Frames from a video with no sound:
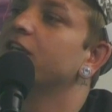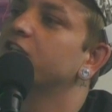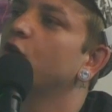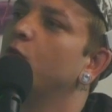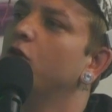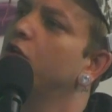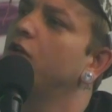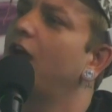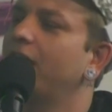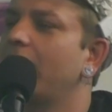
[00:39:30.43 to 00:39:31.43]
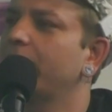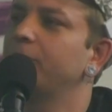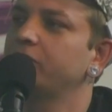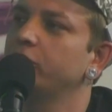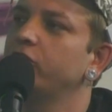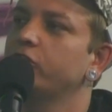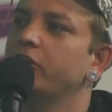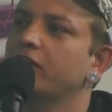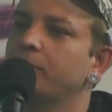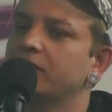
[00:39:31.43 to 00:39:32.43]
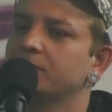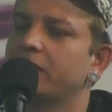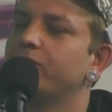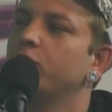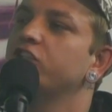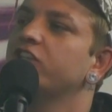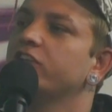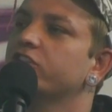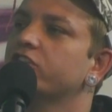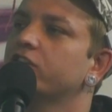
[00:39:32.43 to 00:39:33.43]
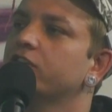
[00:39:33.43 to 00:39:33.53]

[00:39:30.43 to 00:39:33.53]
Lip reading: So, well, I get it. So you're thinking about some like voice changer shit.